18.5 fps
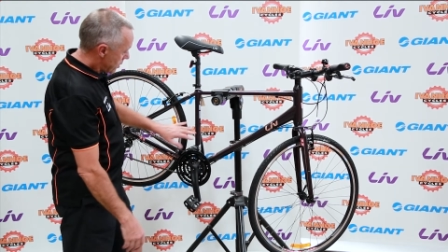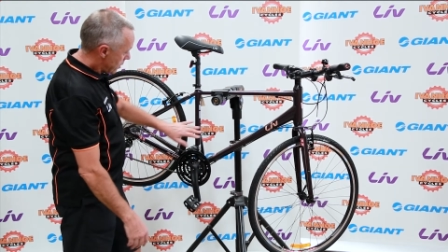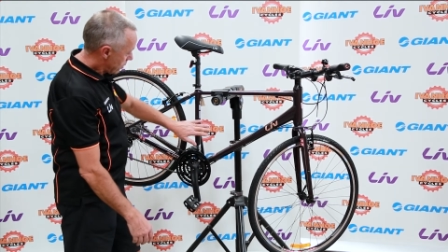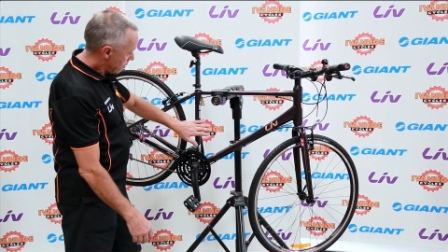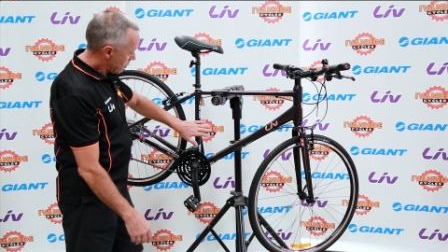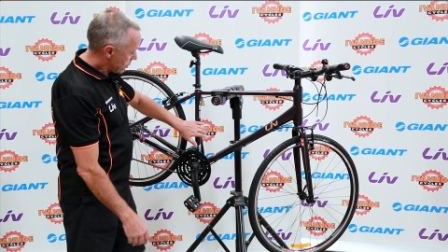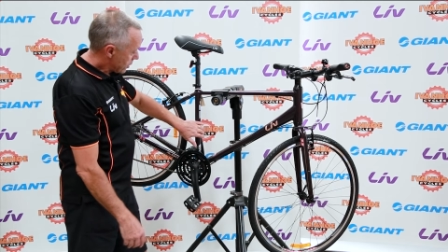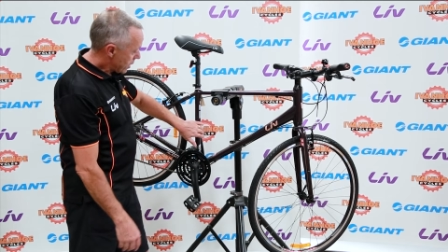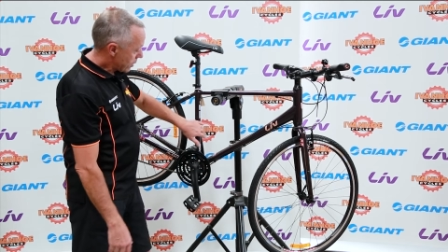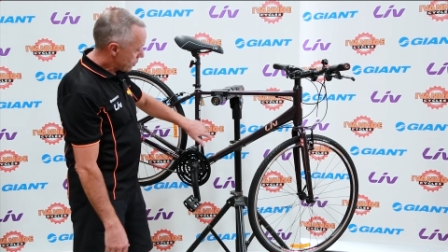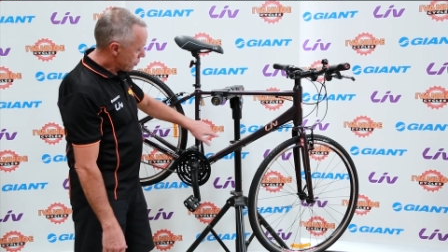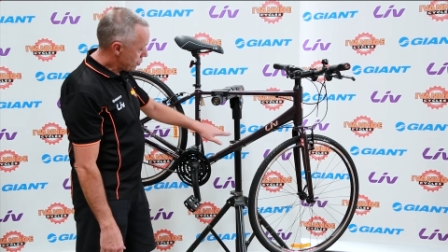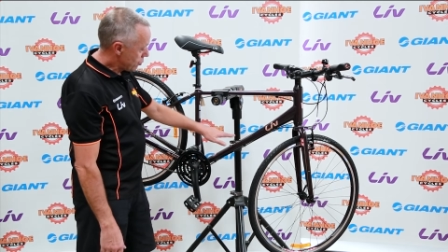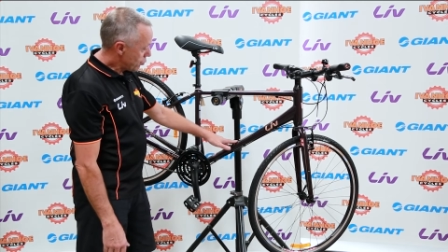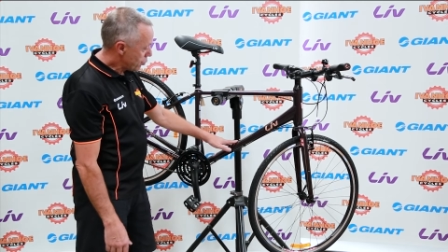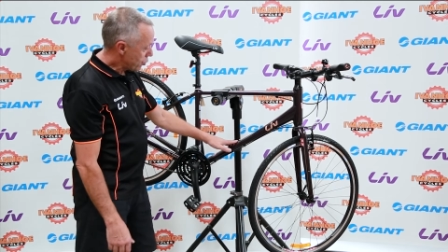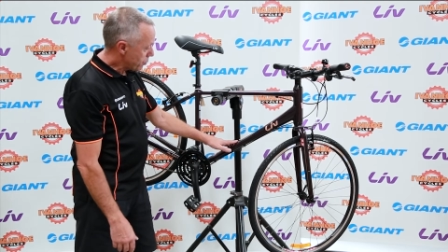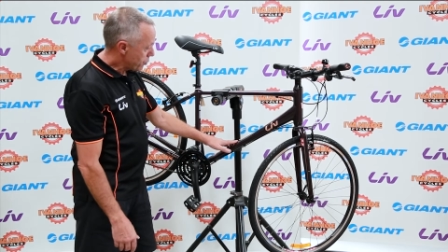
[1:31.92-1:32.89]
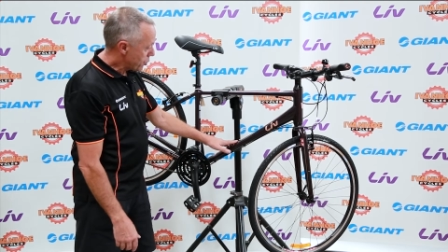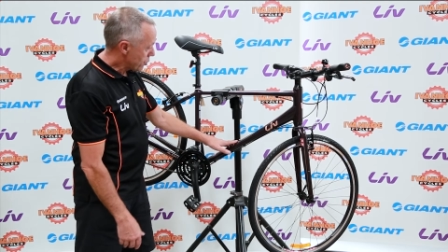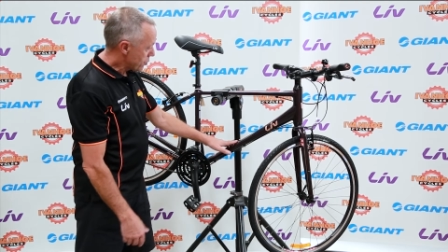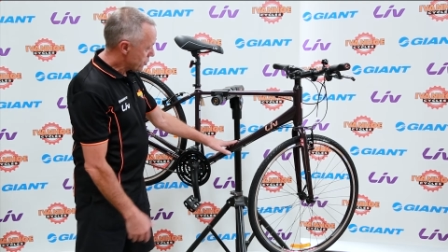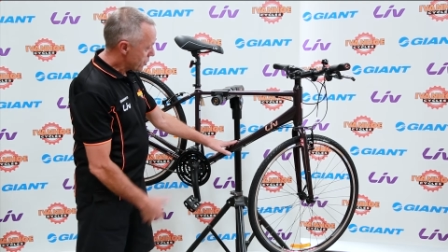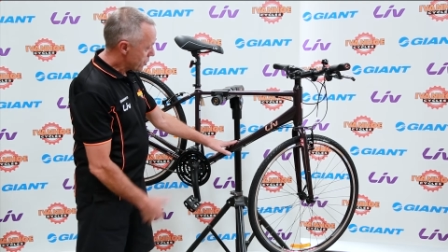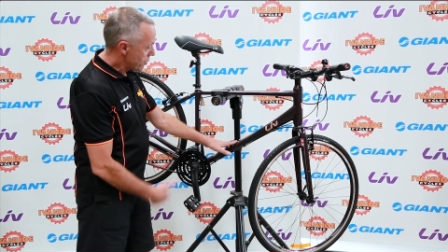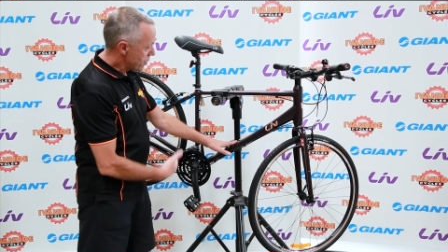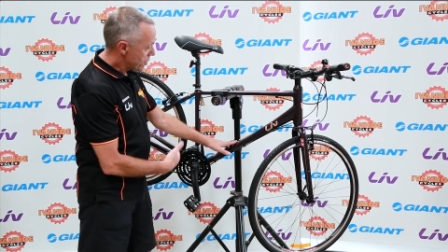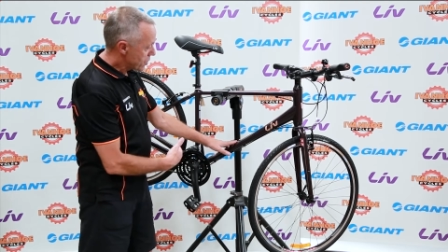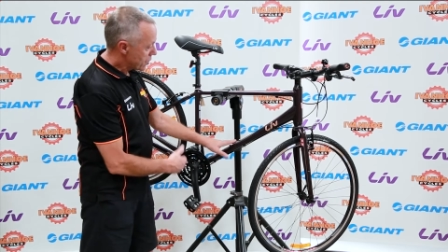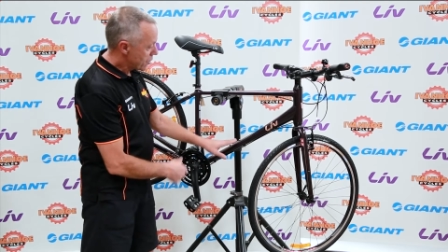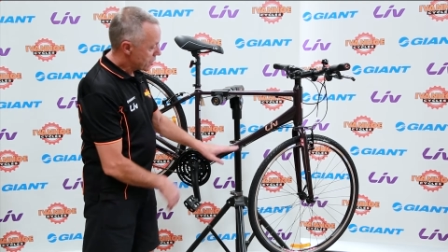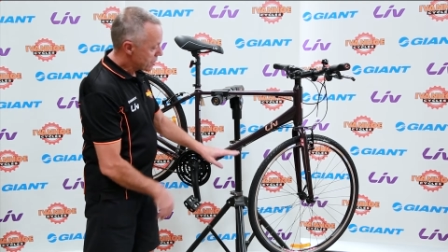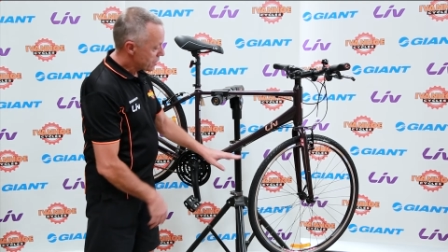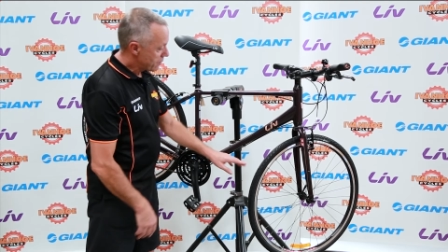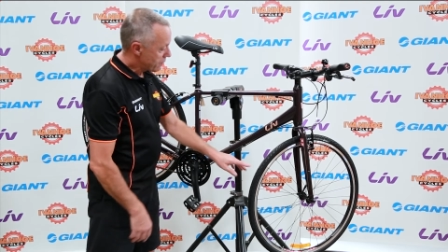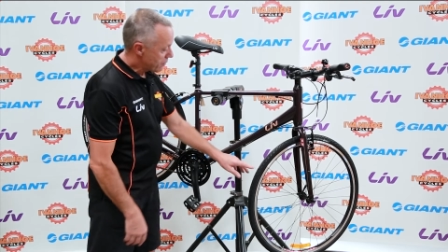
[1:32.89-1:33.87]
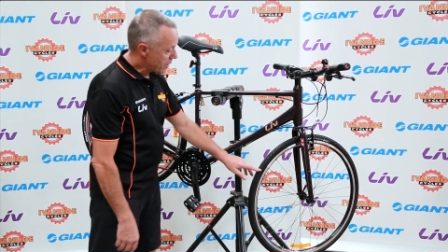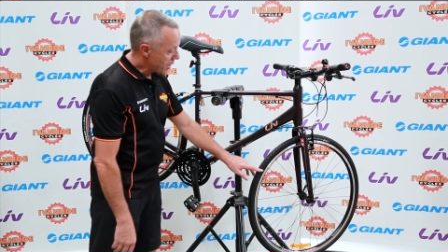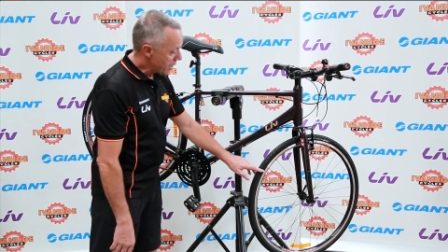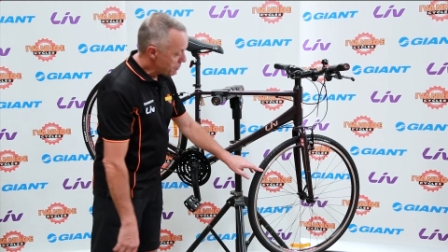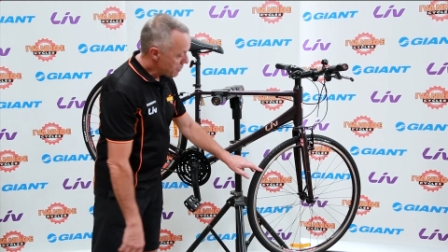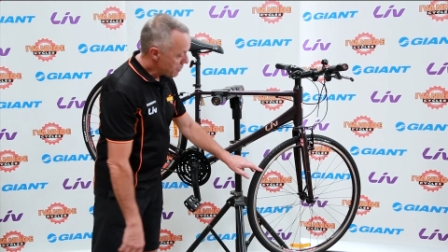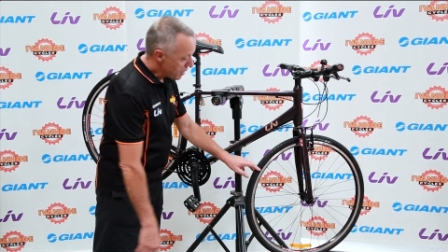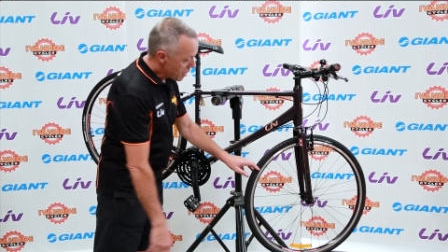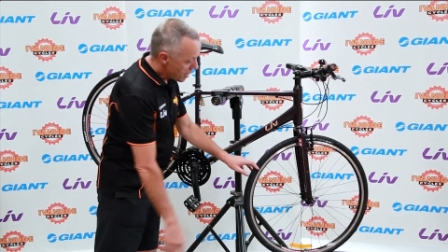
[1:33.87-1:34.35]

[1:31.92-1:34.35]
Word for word: It'll take two water bottles on this size of frame.